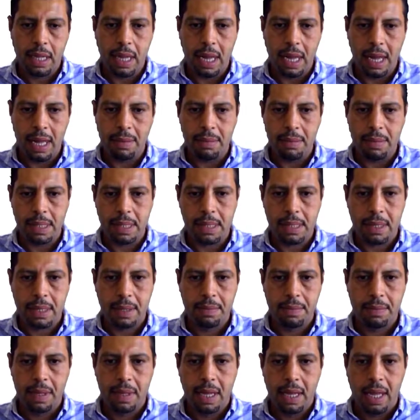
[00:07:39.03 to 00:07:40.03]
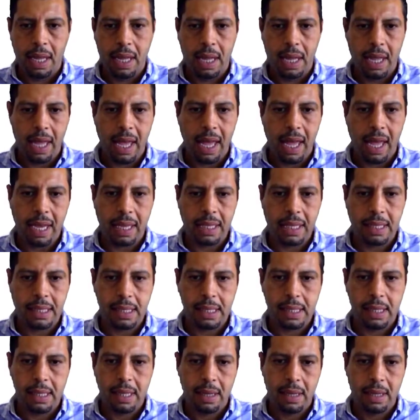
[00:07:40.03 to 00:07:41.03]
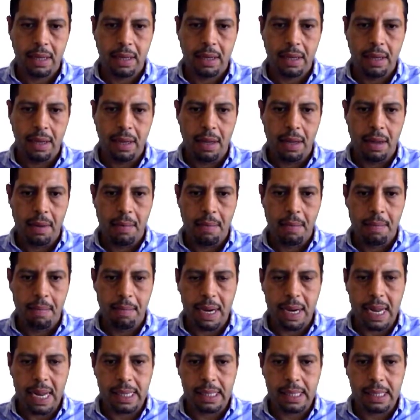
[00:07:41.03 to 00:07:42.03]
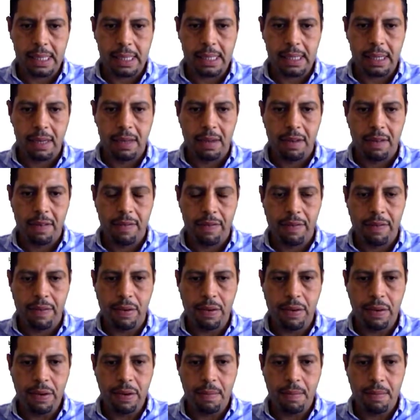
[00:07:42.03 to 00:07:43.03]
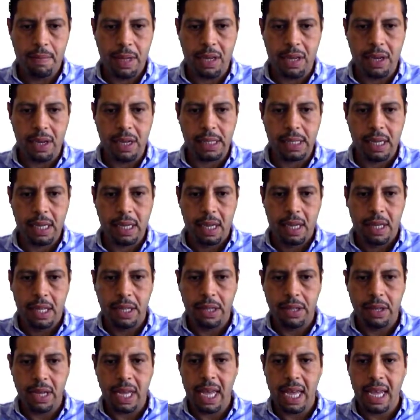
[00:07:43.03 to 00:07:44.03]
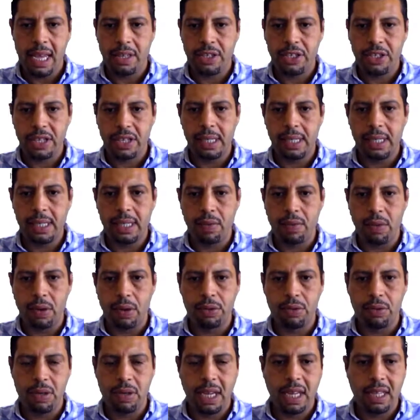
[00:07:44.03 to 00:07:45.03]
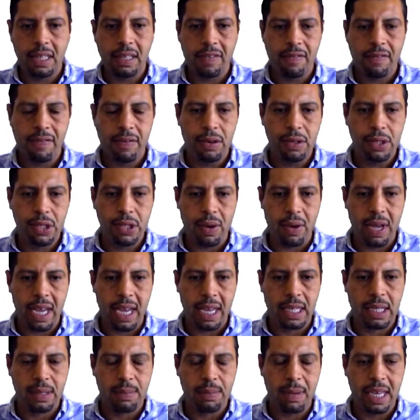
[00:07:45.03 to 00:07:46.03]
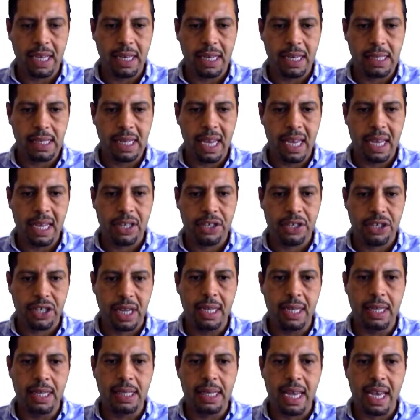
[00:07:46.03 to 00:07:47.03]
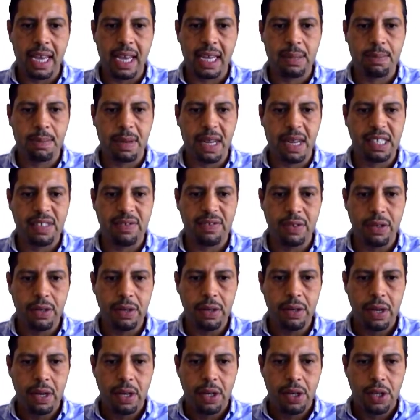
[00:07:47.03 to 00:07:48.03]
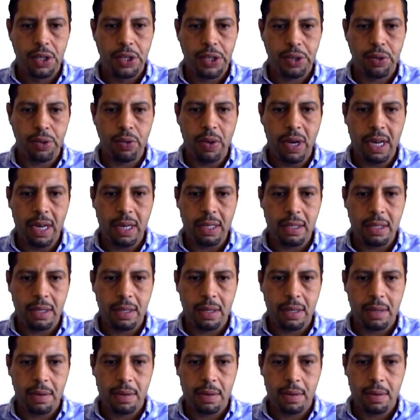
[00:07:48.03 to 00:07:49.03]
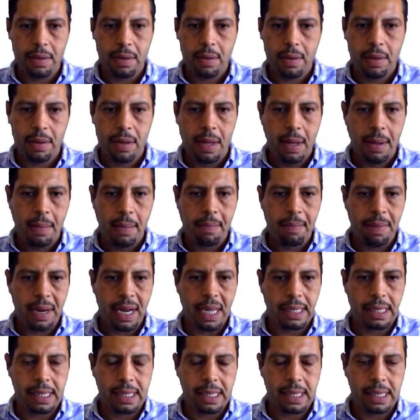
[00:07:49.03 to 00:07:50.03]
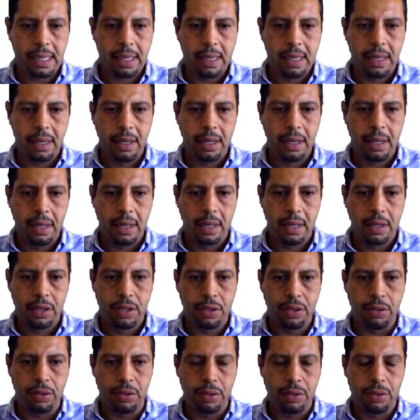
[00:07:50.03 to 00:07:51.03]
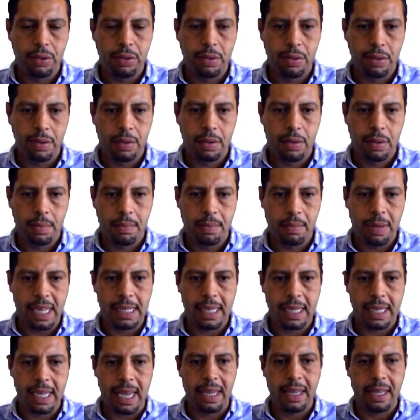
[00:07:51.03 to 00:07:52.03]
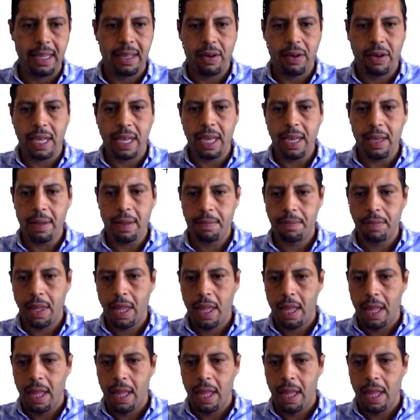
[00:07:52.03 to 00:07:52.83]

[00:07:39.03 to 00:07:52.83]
times x plus 4, because the h is equal to negative 4, so x minus h is x plus 4 squared plus 2 plus k, okay?